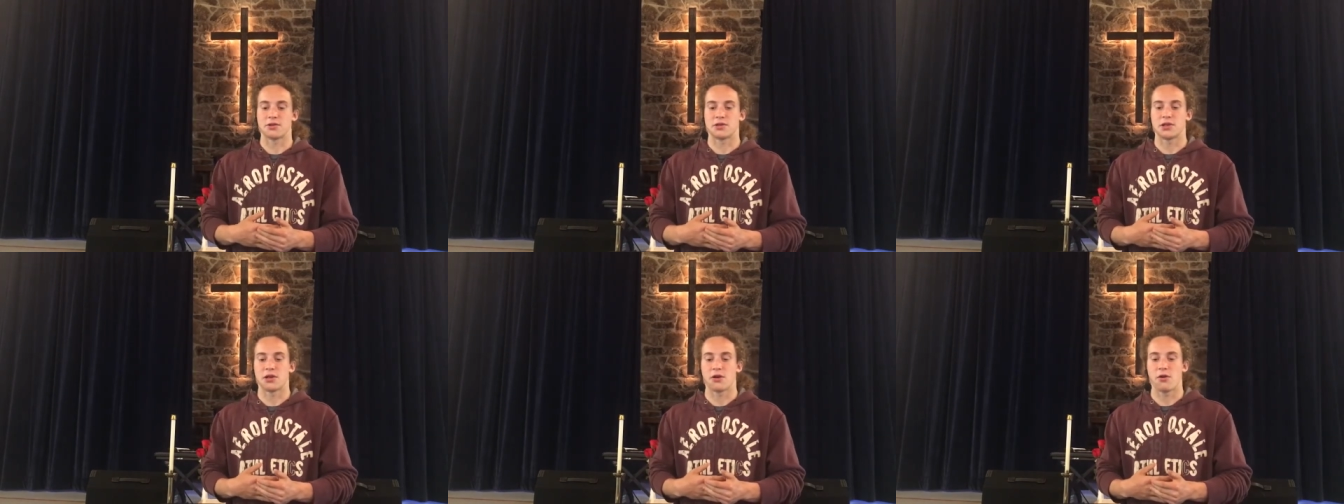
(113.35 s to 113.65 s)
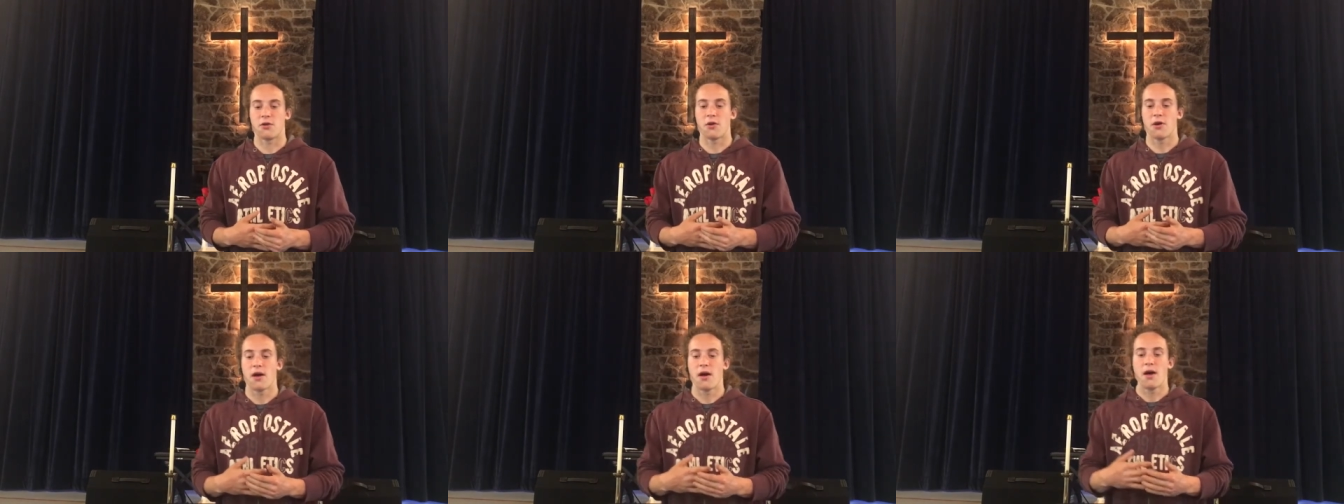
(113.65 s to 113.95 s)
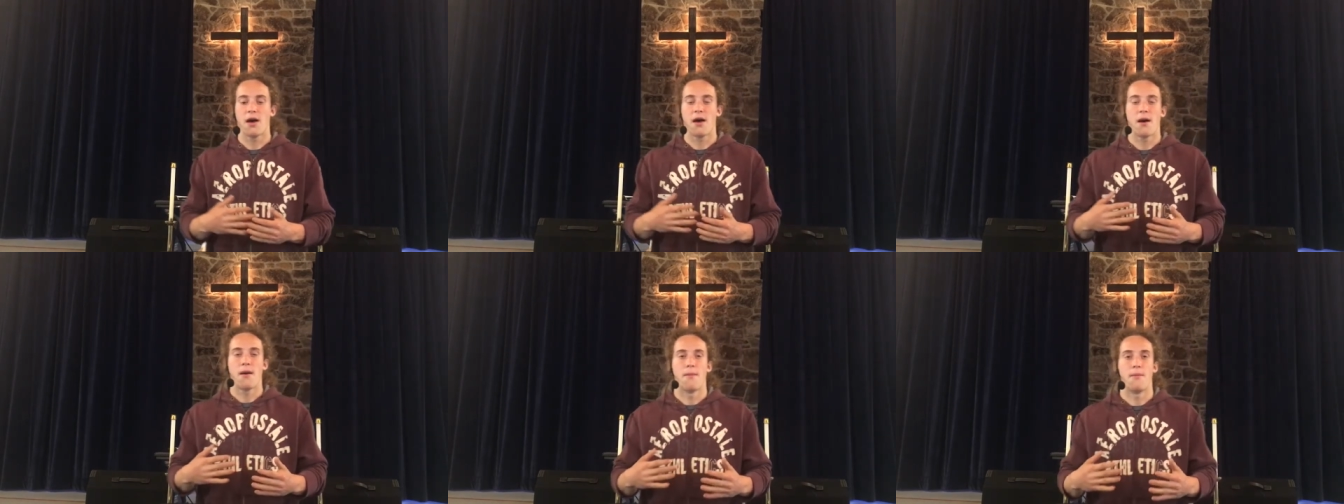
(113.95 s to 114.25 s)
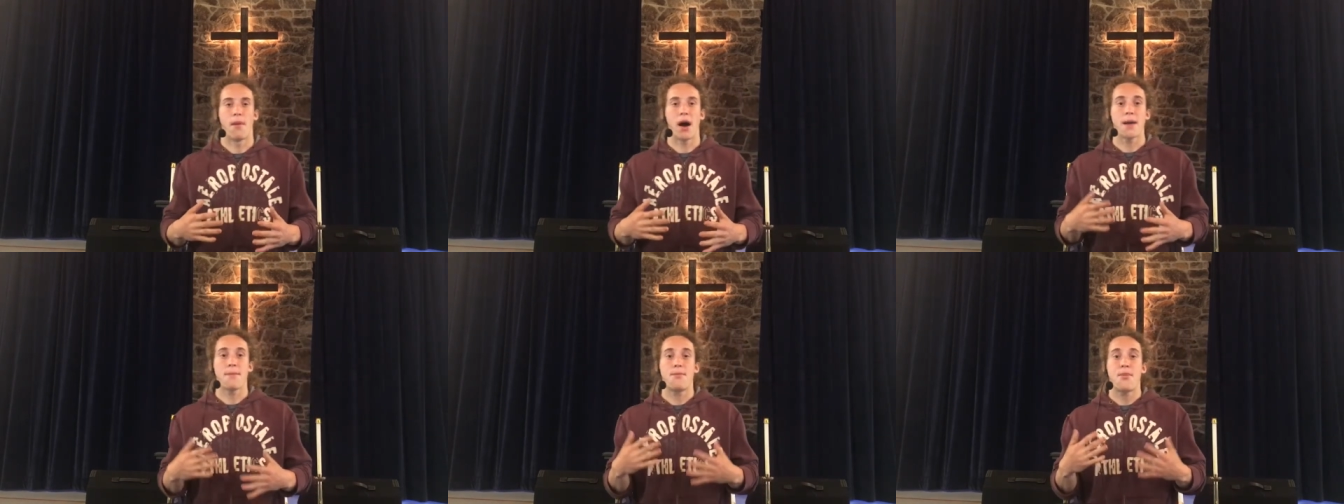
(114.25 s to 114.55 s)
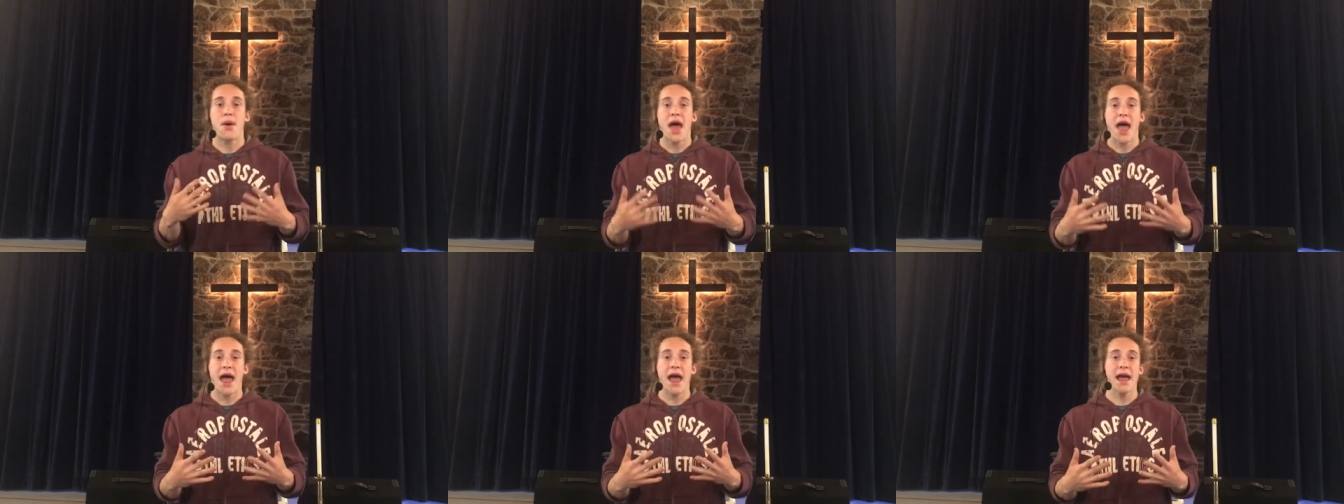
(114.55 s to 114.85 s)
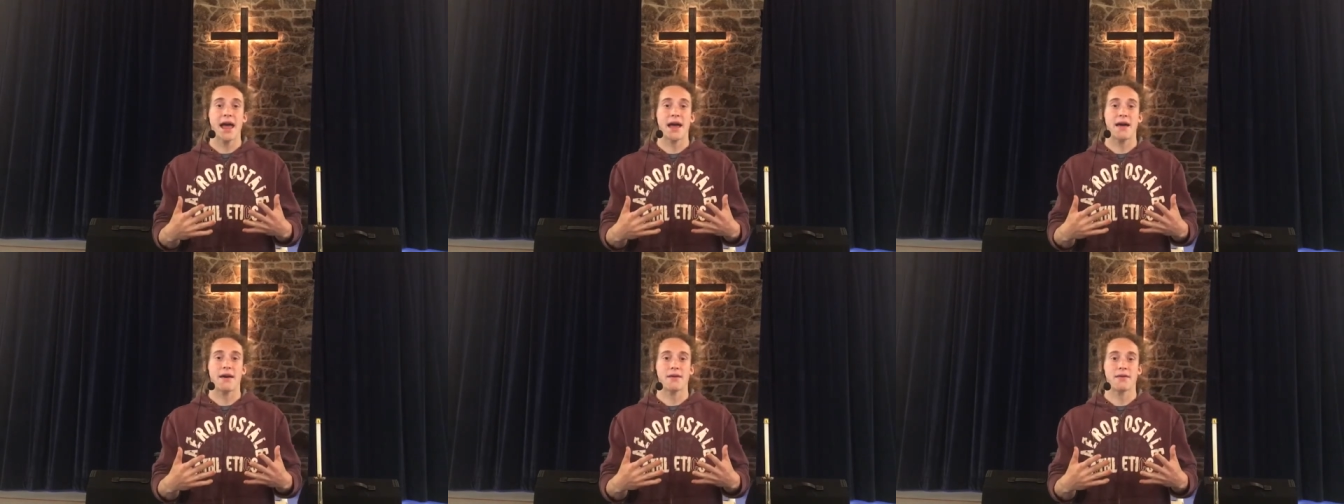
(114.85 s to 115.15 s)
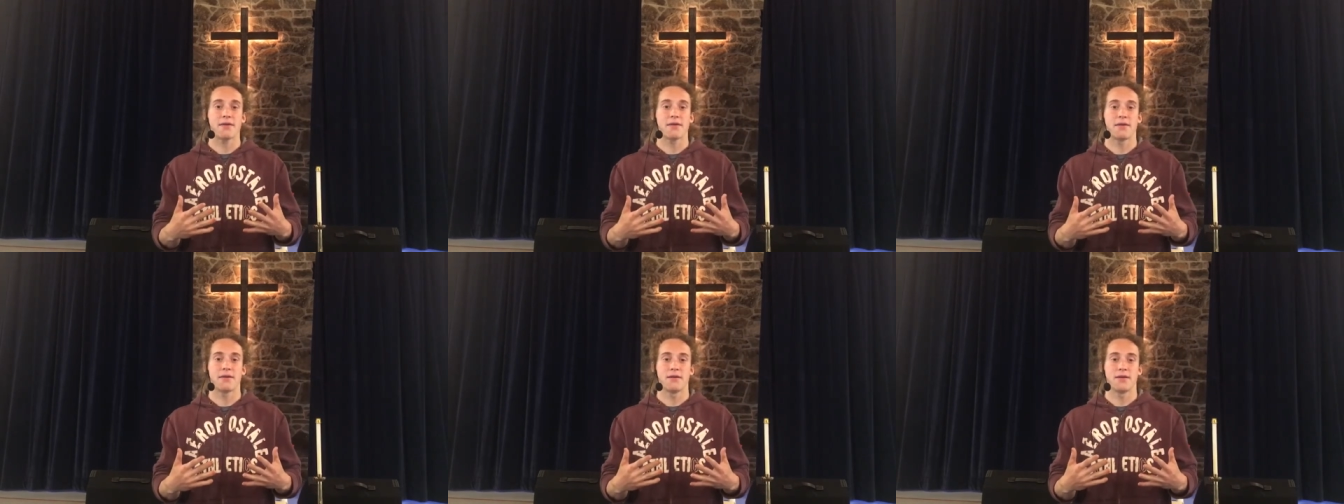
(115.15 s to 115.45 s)
So my
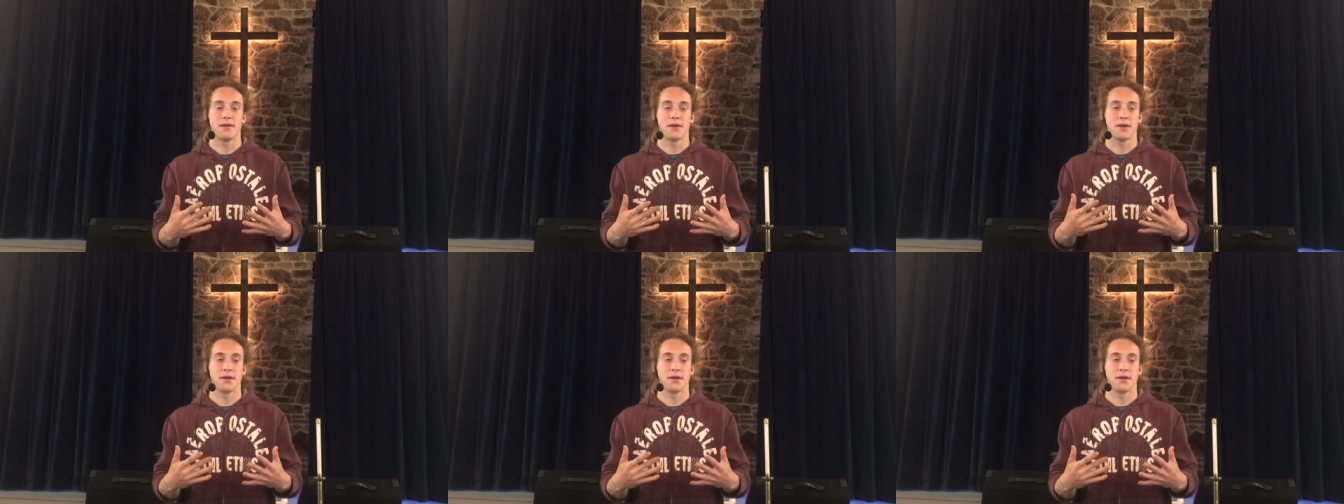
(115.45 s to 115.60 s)
path,